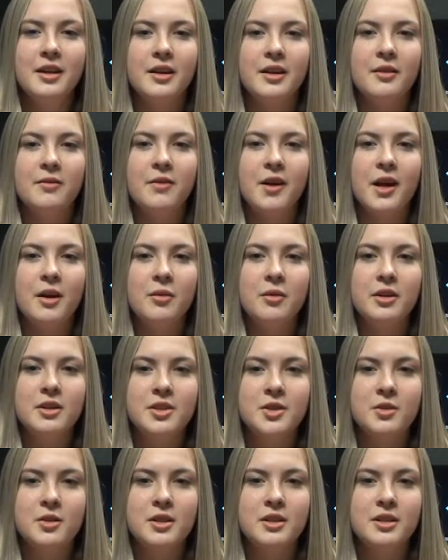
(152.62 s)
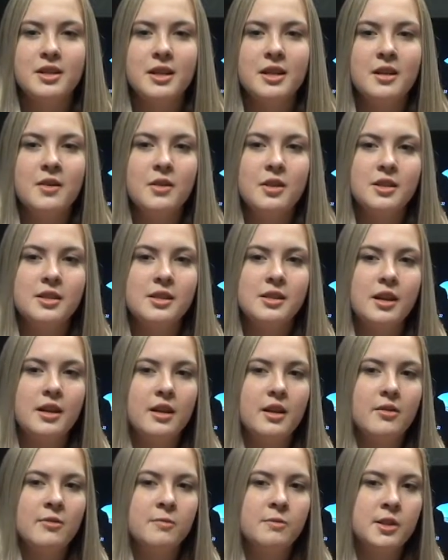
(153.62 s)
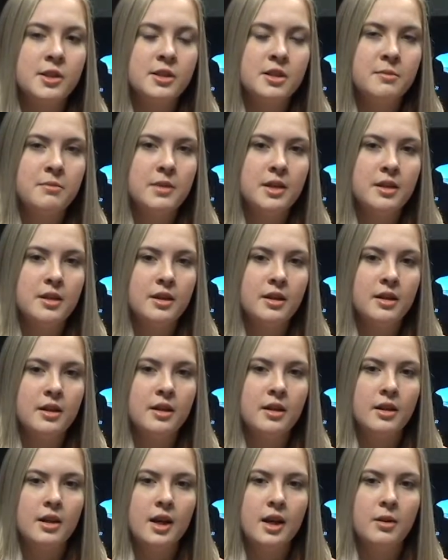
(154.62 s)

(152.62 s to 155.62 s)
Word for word: If I were to continue the study of multimedia,